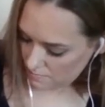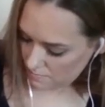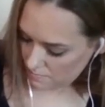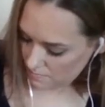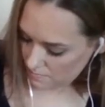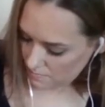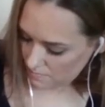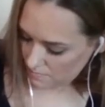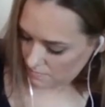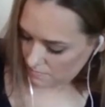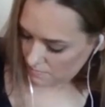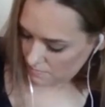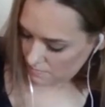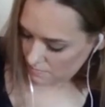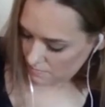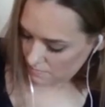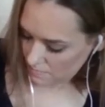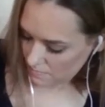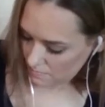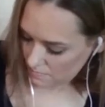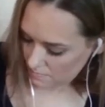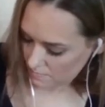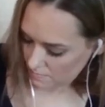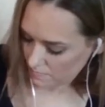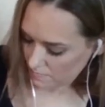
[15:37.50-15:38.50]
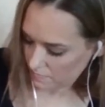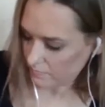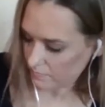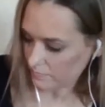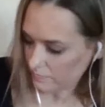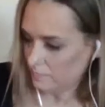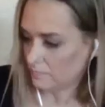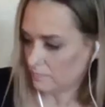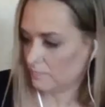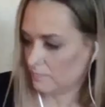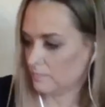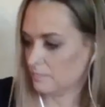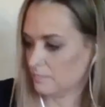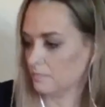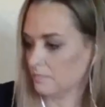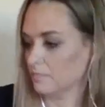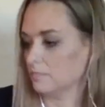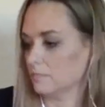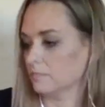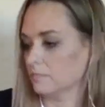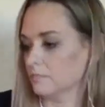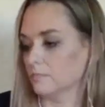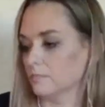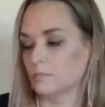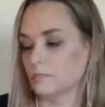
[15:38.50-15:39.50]

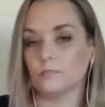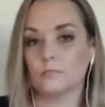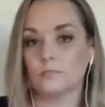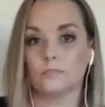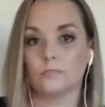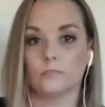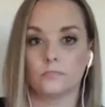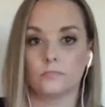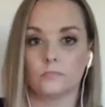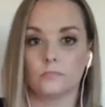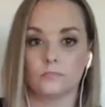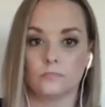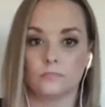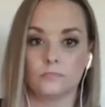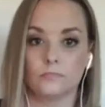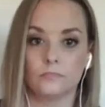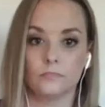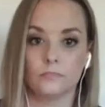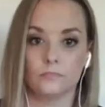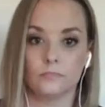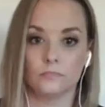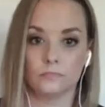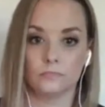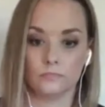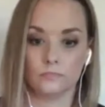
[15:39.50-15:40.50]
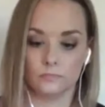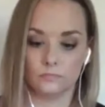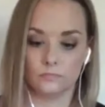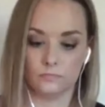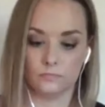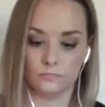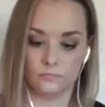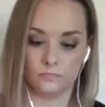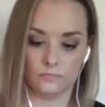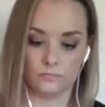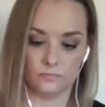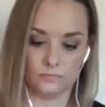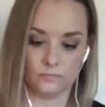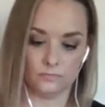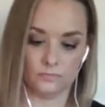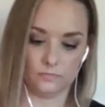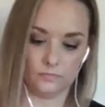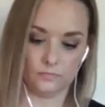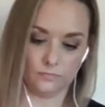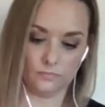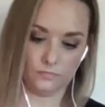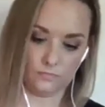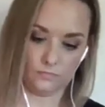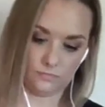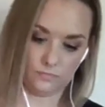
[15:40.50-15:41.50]

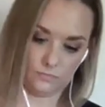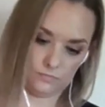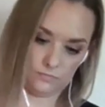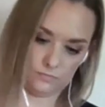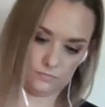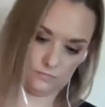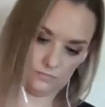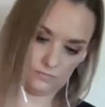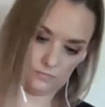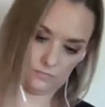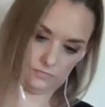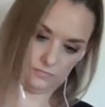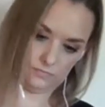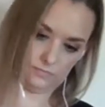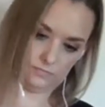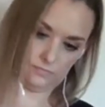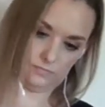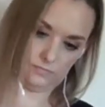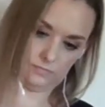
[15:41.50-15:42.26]
This person isn't speaking.